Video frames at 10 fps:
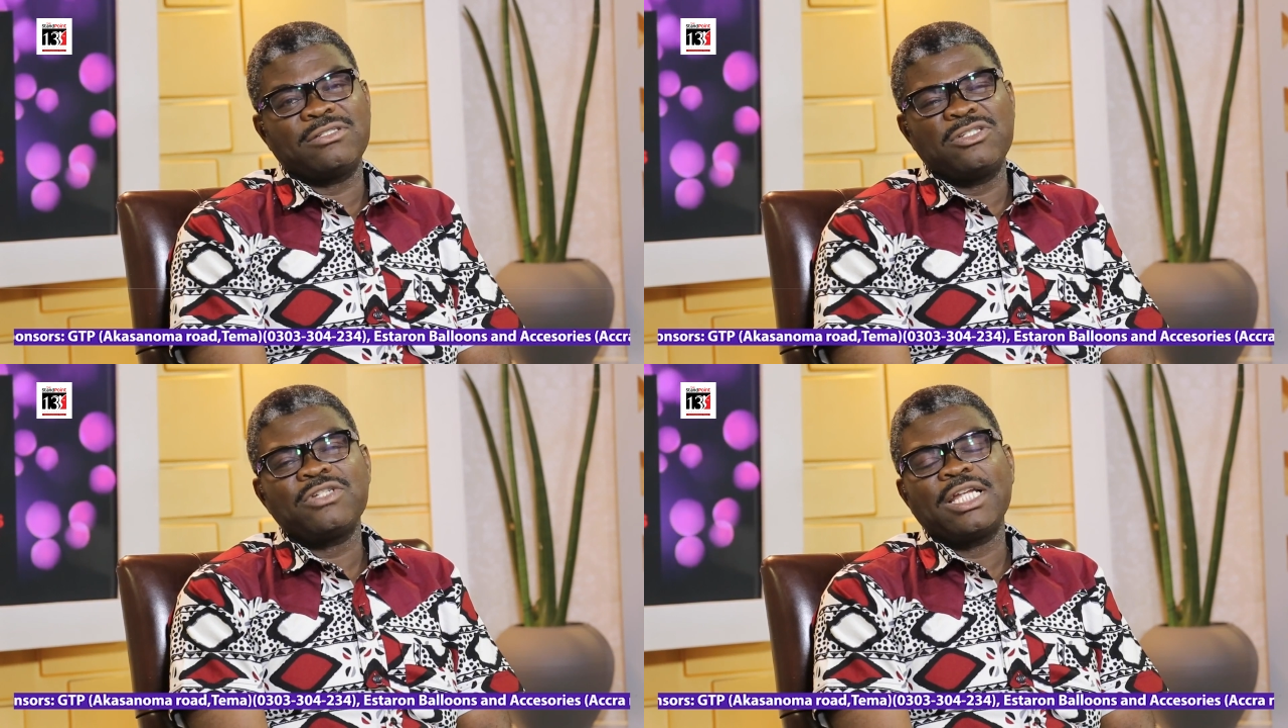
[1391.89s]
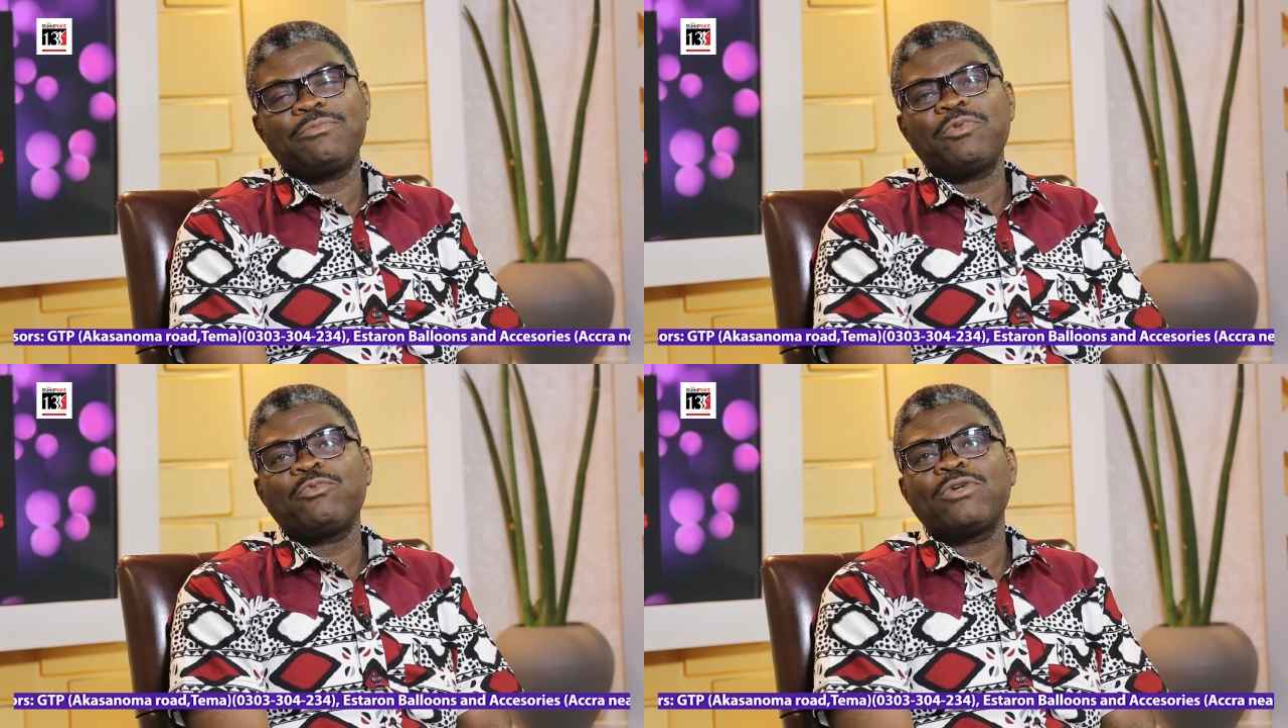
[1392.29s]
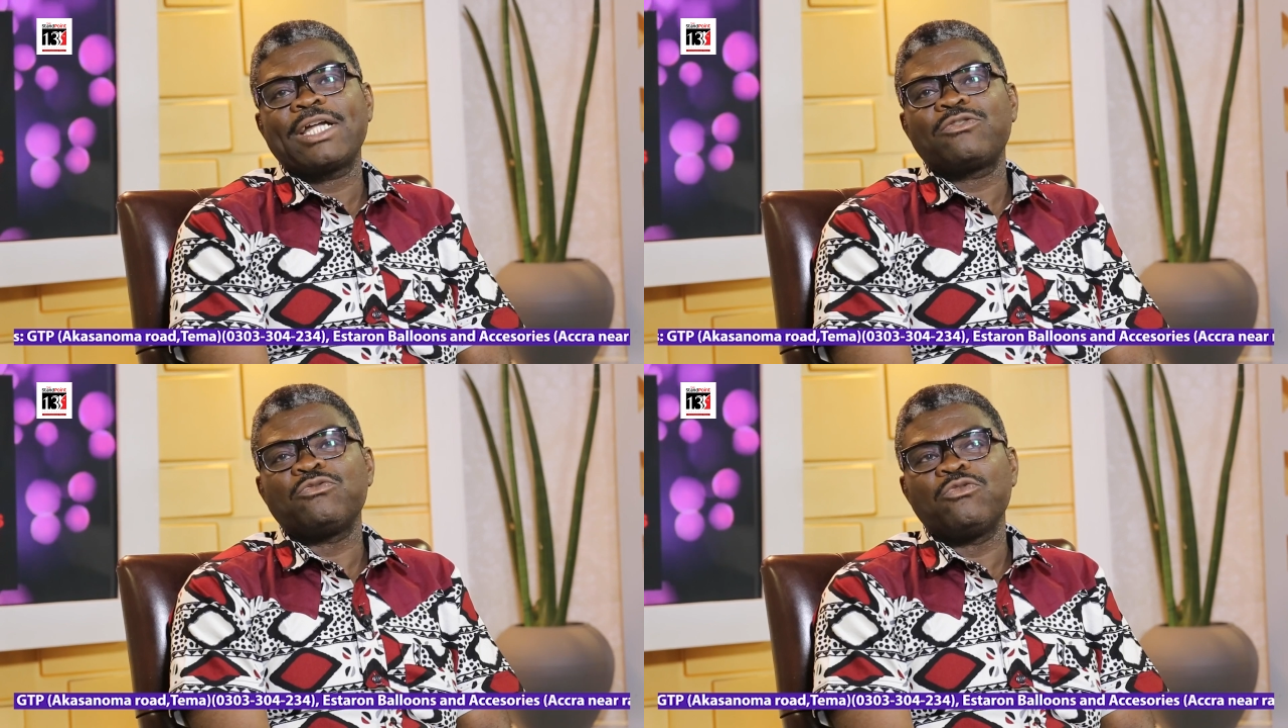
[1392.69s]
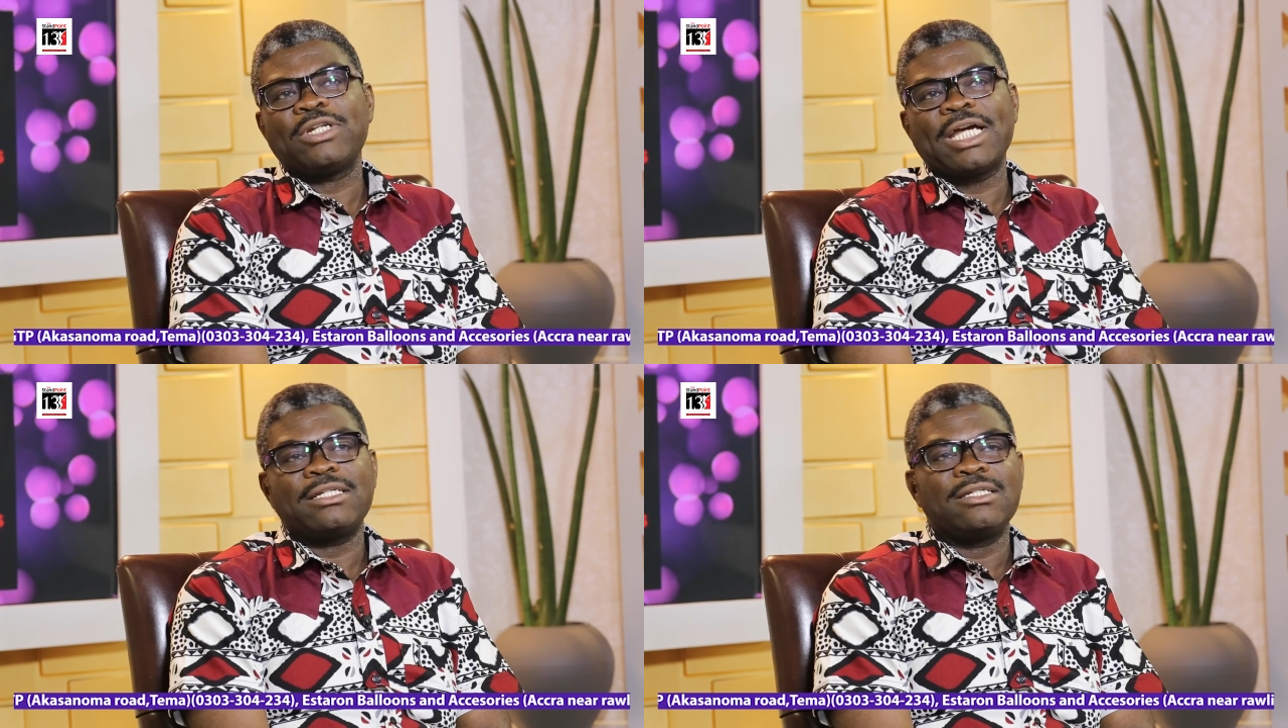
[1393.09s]
usually people get to
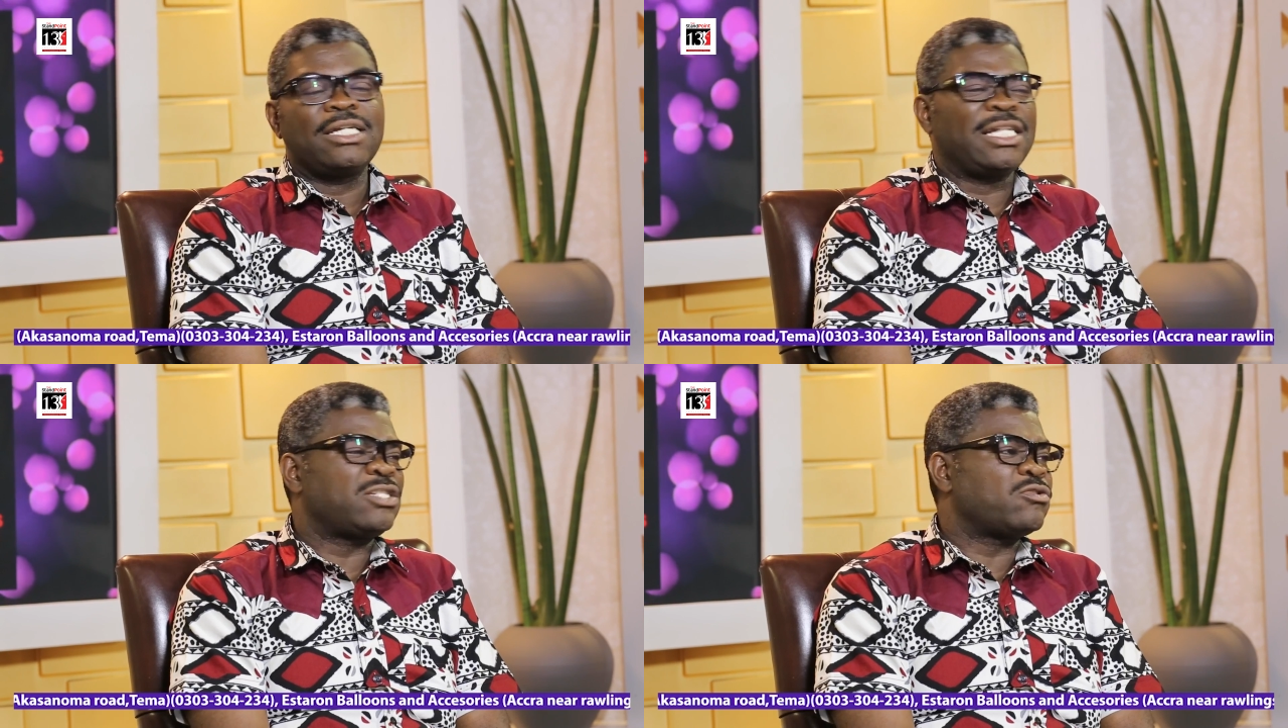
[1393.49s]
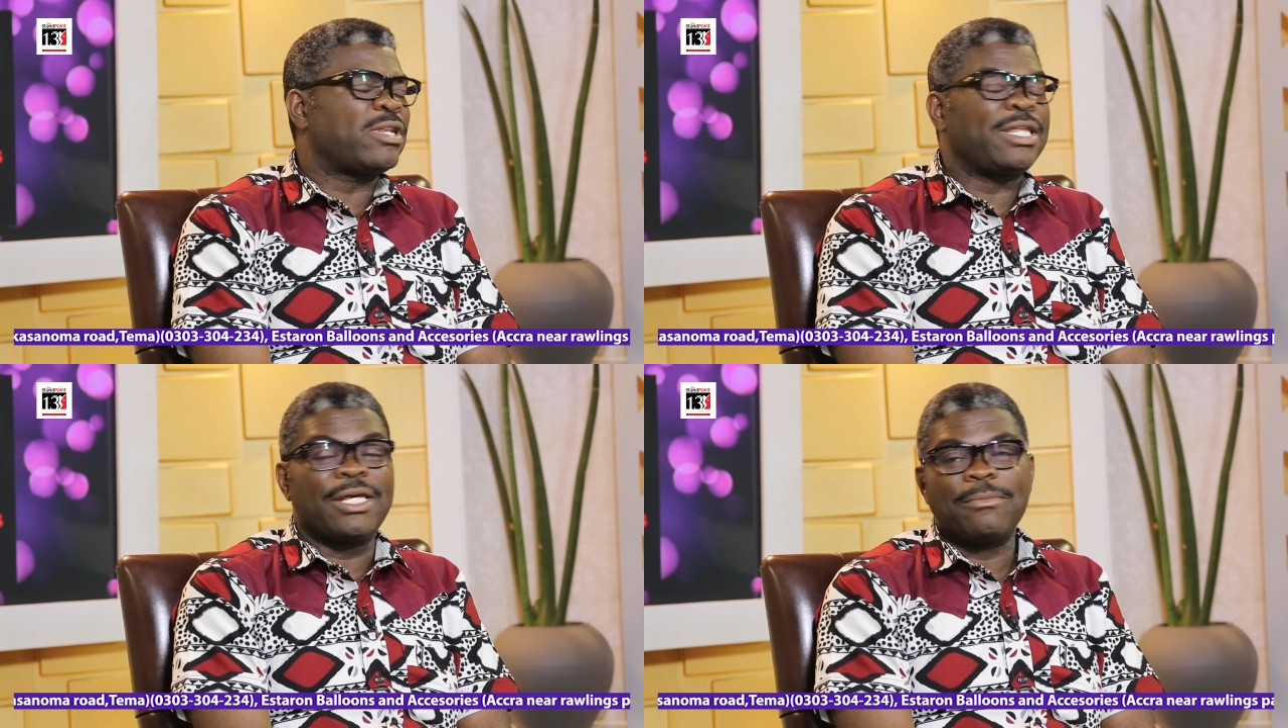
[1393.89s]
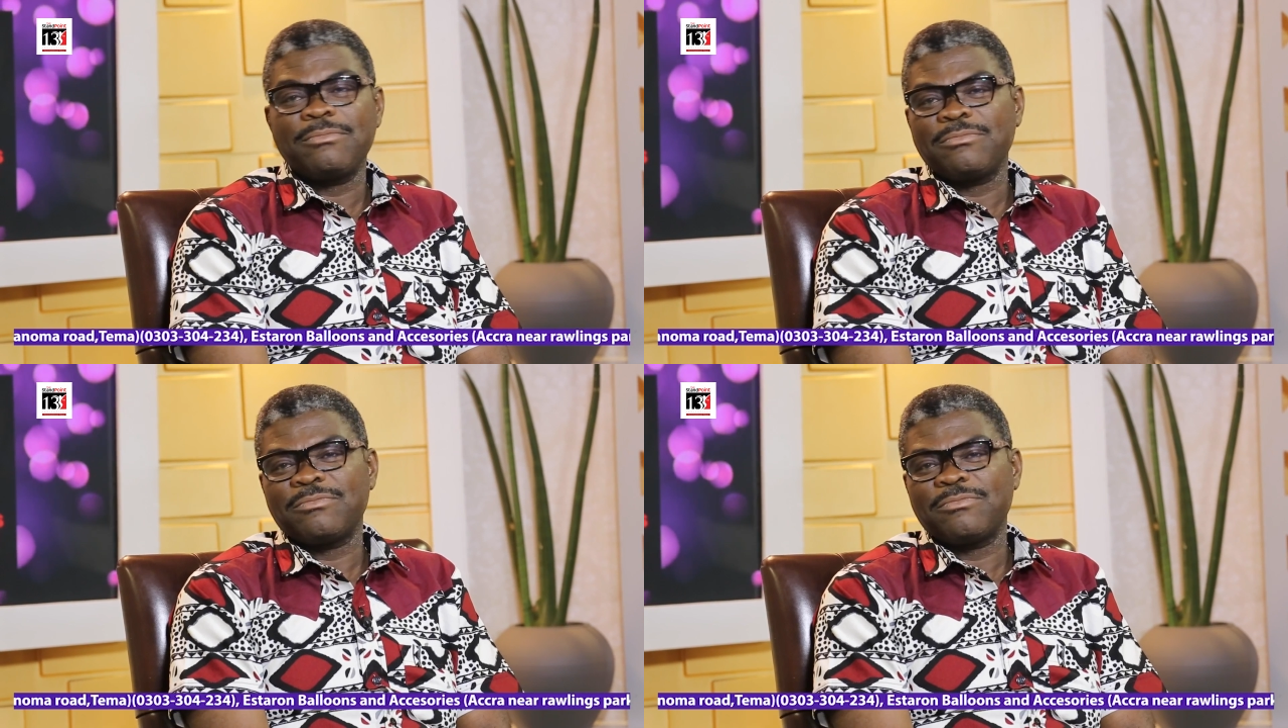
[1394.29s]
know that it's not them,